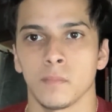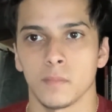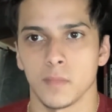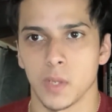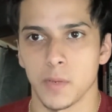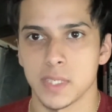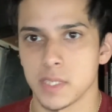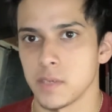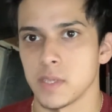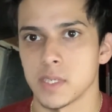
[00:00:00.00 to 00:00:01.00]
Now, ways
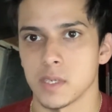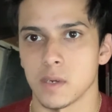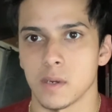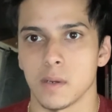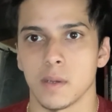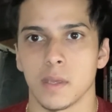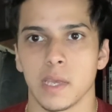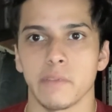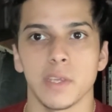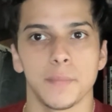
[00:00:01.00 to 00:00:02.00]
to do this are
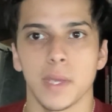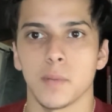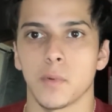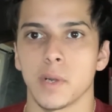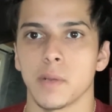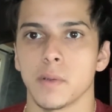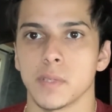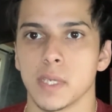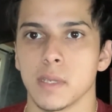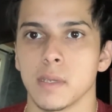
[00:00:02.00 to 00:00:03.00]
having a better morning
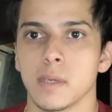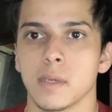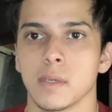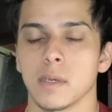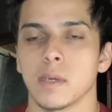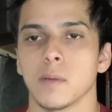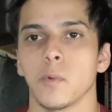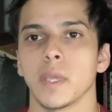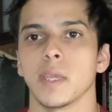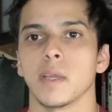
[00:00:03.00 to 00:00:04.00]
routine,
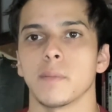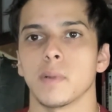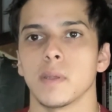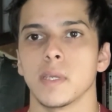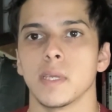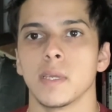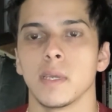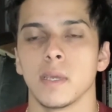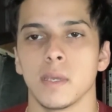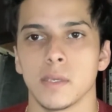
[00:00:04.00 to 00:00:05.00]
waking up early.
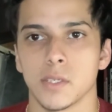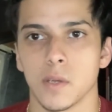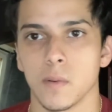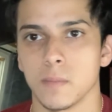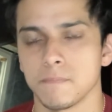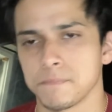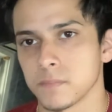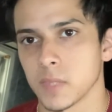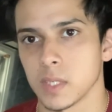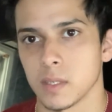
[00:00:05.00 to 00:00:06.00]
So
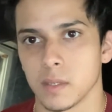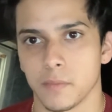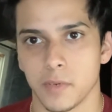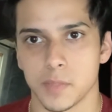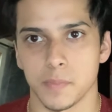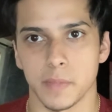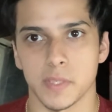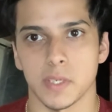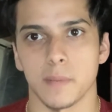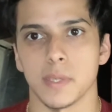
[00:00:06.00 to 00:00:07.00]
first, let me
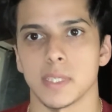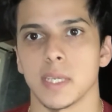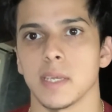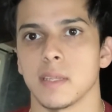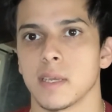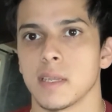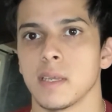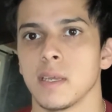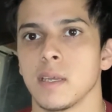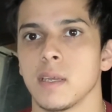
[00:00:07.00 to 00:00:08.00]
start by saying that
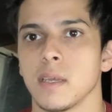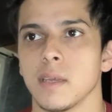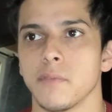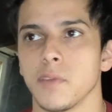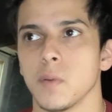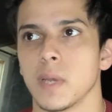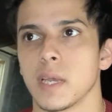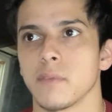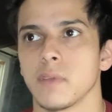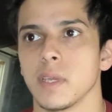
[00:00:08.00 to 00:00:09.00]
if you
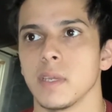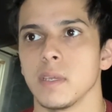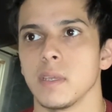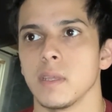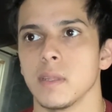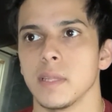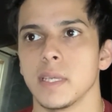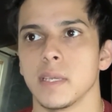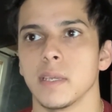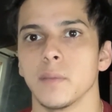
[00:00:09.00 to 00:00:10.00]
have a
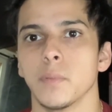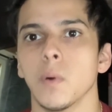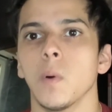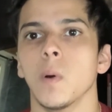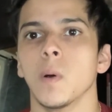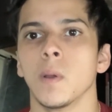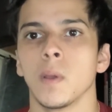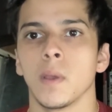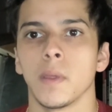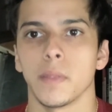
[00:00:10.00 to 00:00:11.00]
leaking pool,
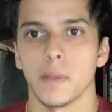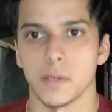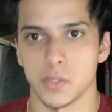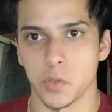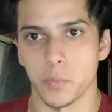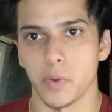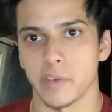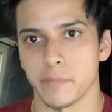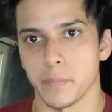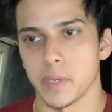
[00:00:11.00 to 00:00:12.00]
there's no point
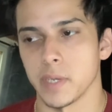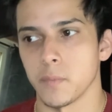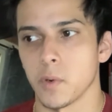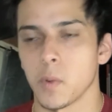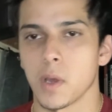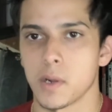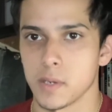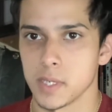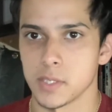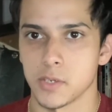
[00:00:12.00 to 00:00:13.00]
of putting more water
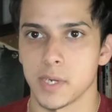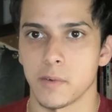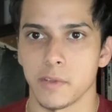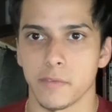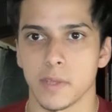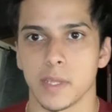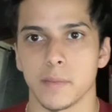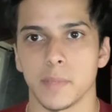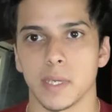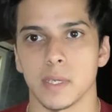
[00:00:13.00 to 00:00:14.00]
in it, trying to refill it,
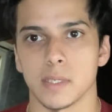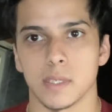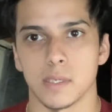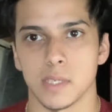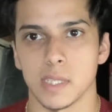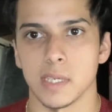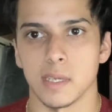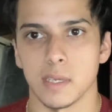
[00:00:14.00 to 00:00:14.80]
because there's a leak.